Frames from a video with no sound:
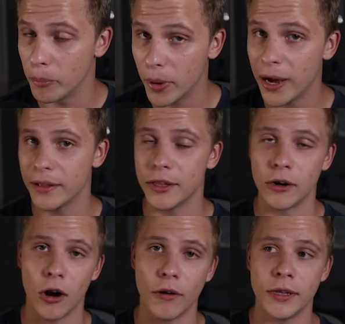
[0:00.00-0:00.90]
but
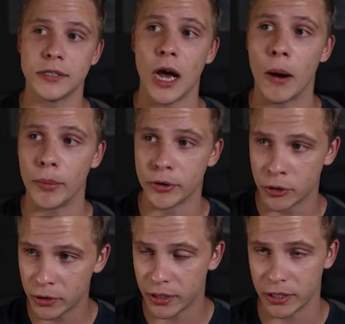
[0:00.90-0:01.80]
there are these
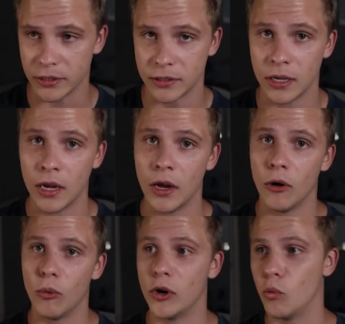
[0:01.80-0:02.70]
opportunities
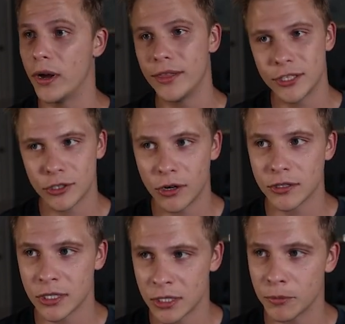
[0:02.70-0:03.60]
where when the
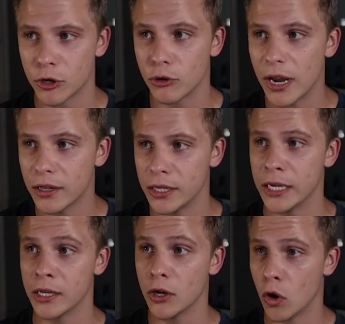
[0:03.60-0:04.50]
chart sets up correctly,
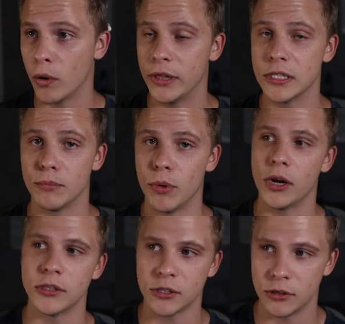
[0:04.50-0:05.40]
it can go on these
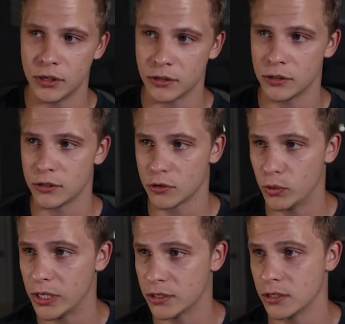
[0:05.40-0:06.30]
monstrous
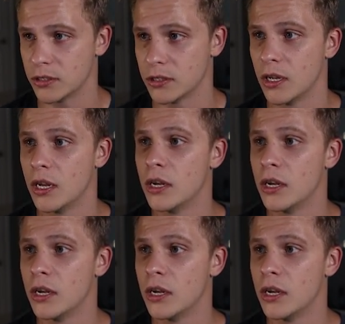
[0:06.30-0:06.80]
squeezes.